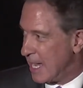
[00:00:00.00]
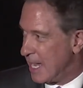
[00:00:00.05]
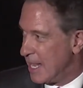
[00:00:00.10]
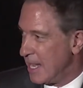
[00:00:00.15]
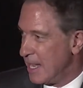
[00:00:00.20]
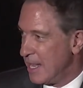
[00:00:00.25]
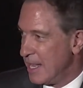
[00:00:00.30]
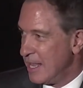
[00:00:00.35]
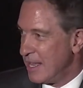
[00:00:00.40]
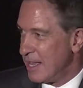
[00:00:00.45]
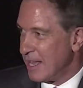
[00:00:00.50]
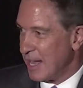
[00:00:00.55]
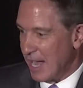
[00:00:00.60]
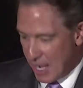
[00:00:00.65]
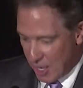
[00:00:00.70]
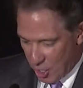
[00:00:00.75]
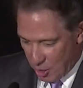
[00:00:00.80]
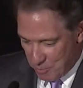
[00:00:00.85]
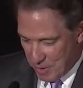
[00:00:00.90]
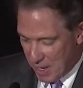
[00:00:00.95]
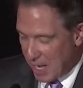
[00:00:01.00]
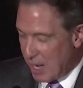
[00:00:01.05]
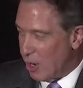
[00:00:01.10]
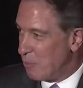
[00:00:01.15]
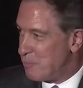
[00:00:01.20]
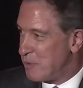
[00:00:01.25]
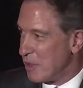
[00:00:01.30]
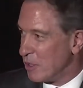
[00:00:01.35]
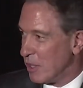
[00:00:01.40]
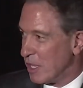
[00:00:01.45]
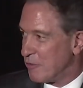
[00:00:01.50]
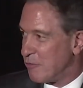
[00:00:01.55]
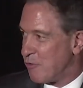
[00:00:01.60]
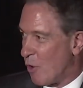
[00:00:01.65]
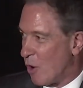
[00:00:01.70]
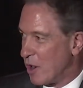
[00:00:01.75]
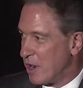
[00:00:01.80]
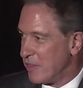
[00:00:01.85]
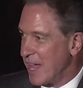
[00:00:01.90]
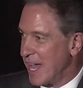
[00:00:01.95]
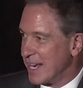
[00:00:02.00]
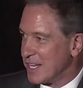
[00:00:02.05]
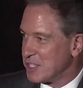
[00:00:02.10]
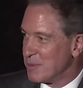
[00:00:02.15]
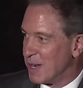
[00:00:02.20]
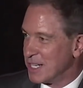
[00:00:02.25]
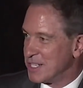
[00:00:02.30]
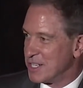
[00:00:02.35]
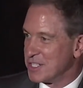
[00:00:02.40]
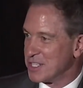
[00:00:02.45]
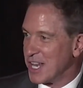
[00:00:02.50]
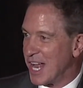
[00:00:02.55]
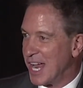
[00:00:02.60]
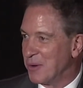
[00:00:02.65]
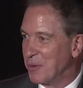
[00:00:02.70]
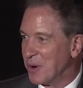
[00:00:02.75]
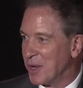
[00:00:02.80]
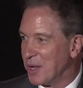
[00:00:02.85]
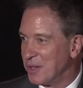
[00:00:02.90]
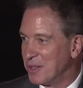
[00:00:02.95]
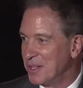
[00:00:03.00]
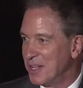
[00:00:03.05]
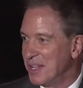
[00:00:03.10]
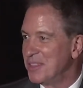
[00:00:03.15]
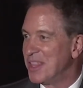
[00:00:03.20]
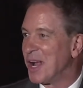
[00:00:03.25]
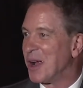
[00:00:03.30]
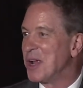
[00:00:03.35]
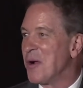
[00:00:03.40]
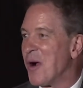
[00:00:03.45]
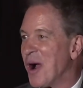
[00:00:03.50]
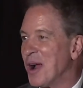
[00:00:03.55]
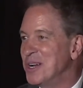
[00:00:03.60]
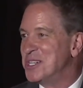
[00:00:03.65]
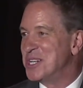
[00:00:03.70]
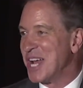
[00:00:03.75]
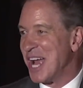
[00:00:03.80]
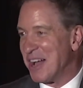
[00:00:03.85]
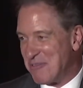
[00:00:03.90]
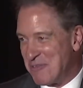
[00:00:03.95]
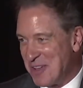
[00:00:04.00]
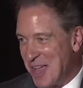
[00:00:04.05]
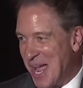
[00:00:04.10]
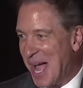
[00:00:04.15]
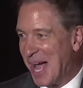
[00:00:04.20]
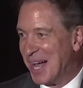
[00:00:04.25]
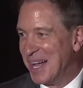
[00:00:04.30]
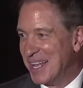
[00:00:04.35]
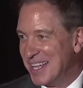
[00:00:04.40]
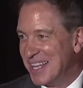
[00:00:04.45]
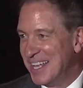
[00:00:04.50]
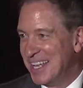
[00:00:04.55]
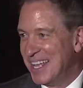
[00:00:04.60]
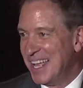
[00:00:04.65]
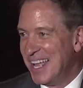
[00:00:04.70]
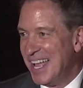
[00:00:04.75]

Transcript: I hope you'll look forward to that as much as I will. There you are, Jeff, yeah.